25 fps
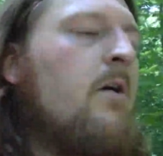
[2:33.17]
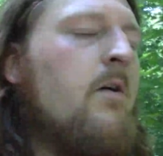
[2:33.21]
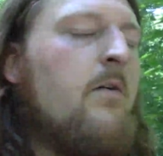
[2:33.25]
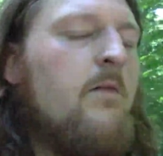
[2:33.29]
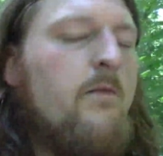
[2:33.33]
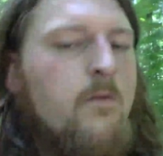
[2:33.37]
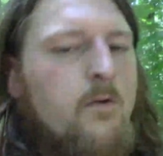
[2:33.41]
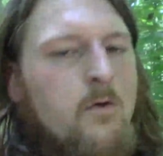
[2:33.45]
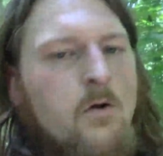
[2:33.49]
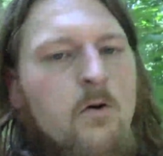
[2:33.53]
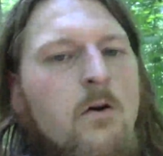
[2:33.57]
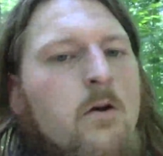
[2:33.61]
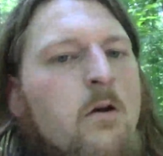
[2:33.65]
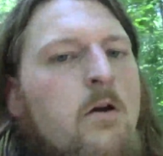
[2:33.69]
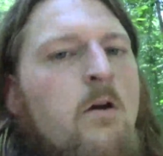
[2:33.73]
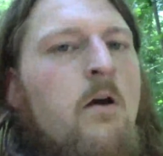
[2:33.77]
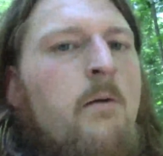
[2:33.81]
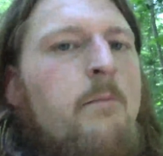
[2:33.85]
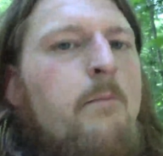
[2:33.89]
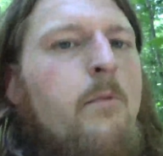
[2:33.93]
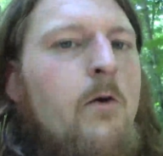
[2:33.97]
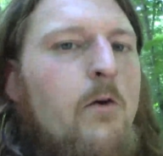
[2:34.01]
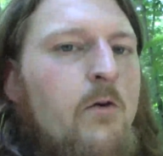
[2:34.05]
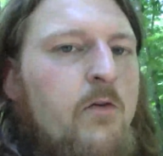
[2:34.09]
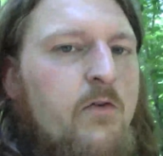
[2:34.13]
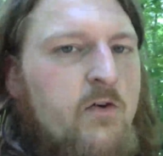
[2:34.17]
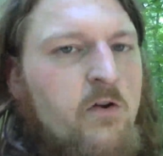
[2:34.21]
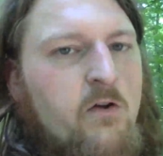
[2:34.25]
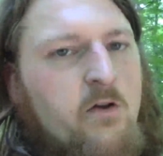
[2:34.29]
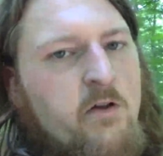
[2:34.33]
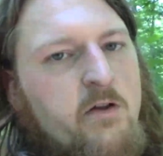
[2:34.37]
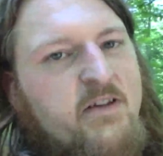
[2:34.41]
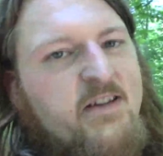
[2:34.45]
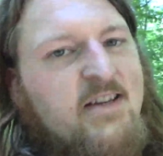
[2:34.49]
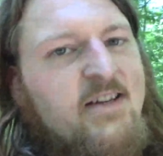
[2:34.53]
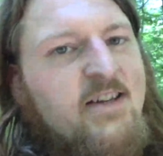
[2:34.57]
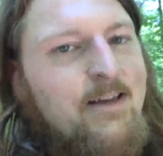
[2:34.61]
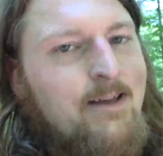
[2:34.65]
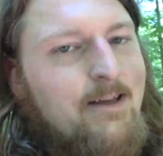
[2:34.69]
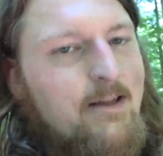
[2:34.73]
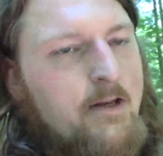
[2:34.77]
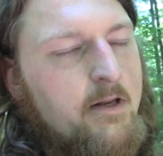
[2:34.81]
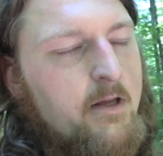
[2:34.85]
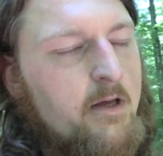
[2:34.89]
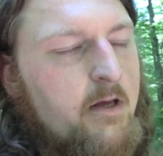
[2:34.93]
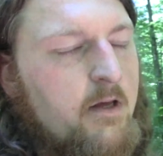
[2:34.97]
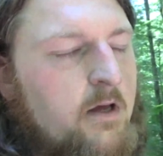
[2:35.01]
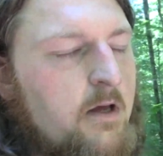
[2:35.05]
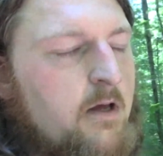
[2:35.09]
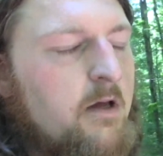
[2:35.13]
for a personal intent,
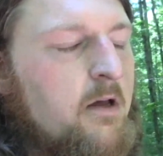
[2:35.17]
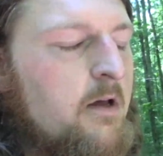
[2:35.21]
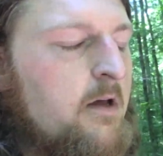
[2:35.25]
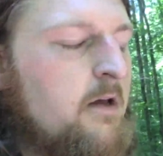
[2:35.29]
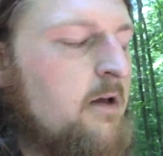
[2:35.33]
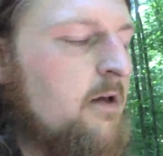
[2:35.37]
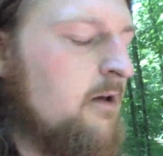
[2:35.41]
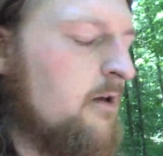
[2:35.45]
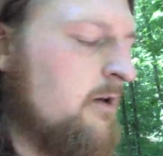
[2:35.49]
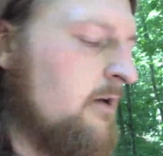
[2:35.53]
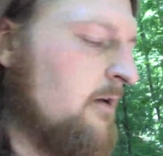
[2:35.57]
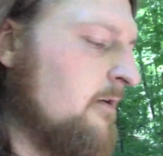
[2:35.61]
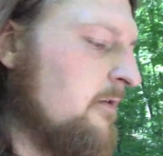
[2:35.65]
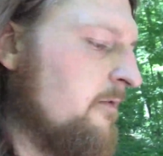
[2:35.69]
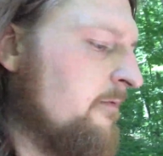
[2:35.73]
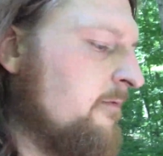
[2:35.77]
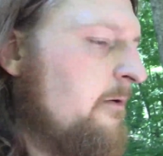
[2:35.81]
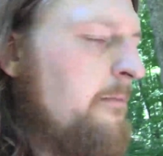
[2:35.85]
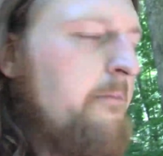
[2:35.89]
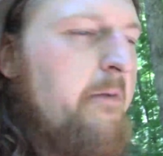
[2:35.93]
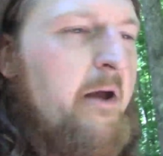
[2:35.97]
for